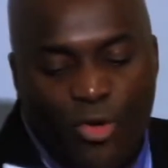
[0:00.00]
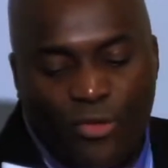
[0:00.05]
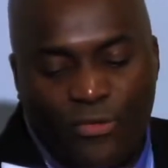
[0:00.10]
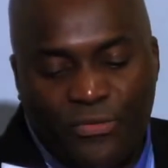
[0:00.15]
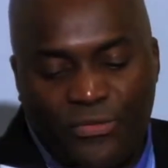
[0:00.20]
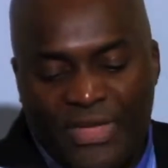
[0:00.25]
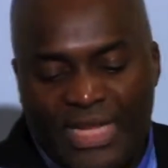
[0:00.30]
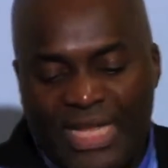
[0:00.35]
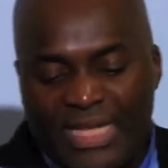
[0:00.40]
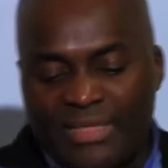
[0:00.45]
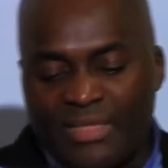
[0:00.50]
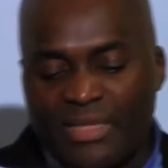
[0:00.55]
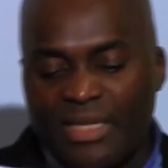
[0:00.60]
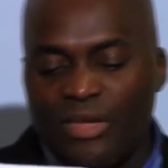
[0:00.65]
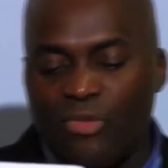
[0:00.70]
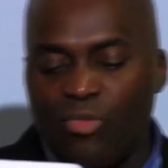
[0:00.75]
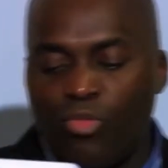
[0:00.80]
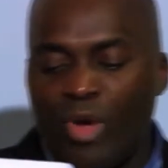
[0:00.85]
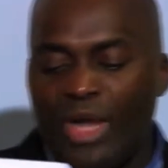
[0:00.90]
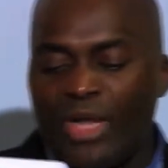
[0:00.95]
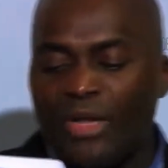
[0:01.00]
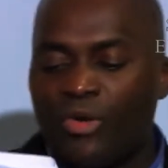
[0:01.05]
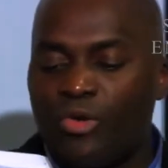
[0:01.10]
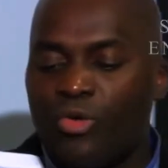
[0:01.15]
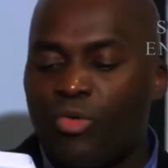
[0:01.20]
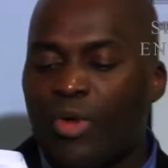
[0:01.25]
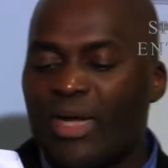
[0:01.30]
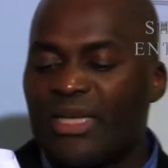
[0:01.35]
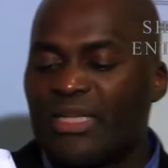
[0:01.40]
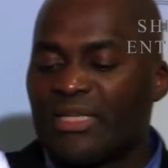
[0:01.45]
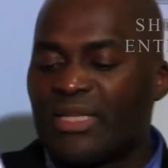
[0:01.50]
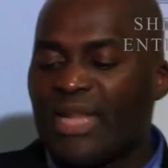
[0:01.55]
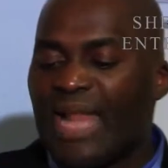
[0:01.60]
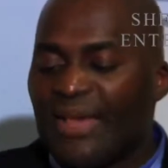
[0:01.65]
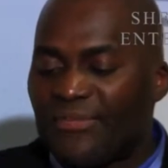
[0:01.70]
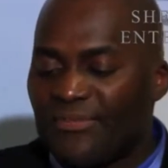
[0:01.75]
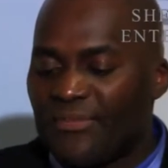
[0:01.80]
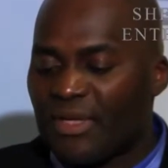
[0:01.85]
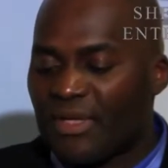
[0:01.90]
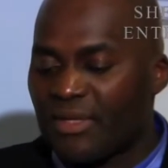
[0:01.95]
confidently when no one is
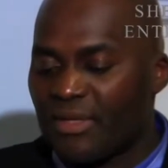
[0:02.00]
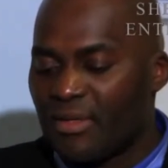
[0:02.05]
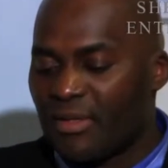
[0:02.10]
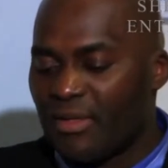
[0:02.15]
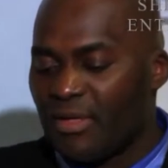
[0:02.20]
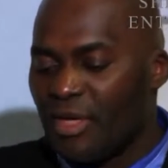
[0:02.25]
laughing.